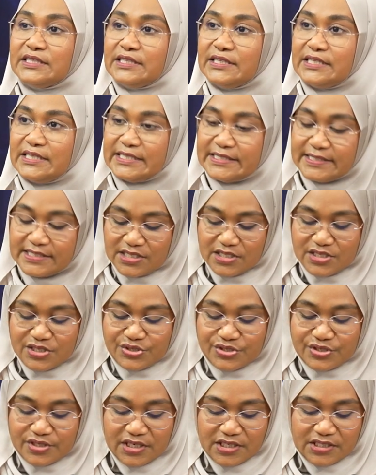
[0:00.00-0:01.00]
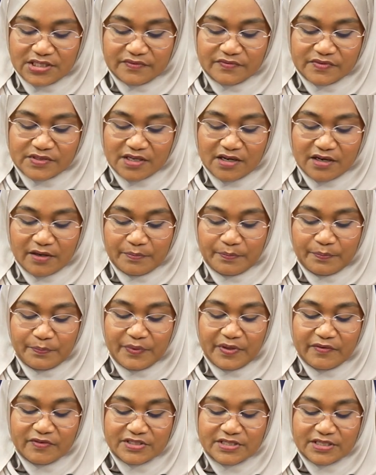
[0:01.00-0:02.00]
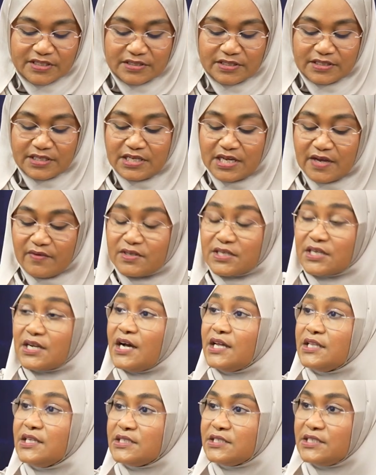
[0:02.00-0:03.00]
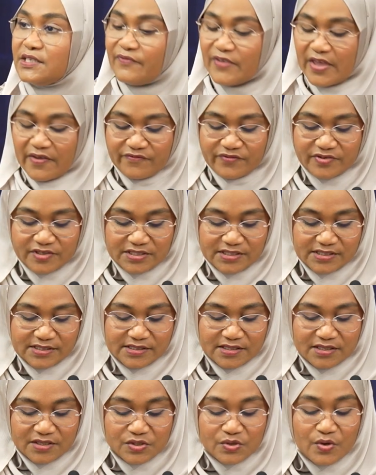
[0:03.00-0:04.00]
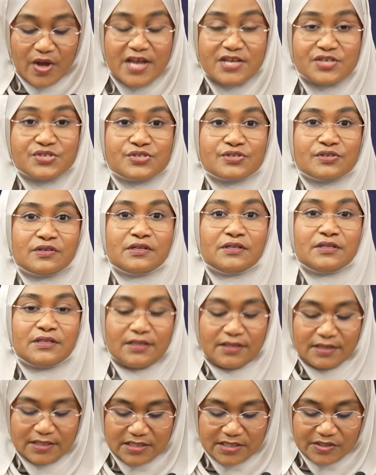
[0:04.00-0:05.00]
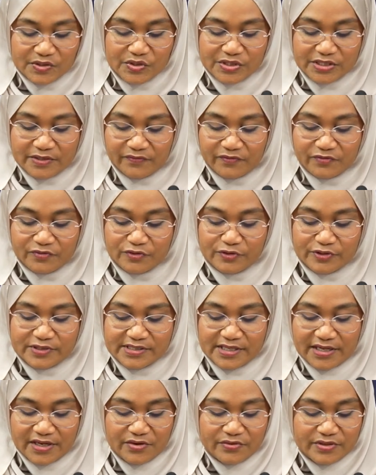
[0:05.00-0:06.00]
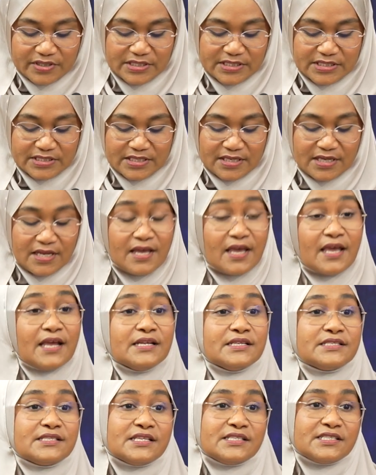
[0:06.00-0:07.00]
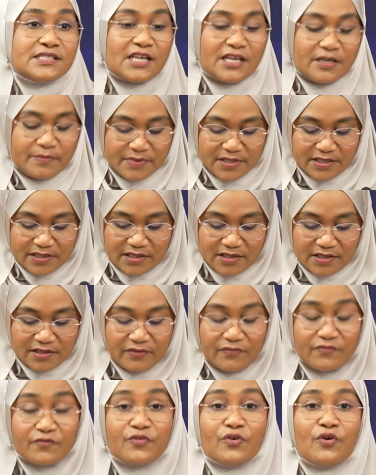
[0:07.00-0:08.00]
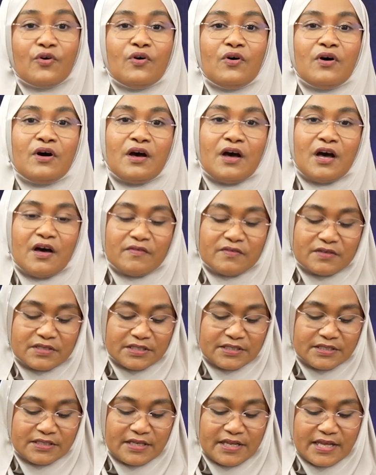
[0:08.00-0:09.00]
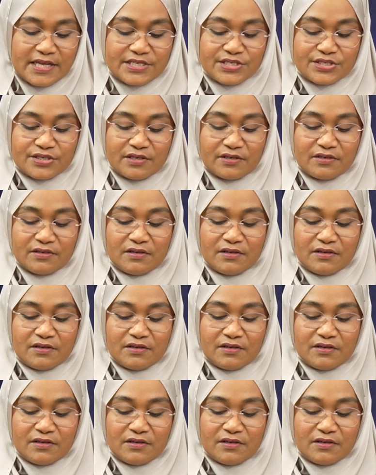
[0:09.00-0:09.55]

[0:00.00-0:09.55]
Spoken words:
These initiatives are pivotal in our collective efforts to ensure long-term food security and sustainable for our nation.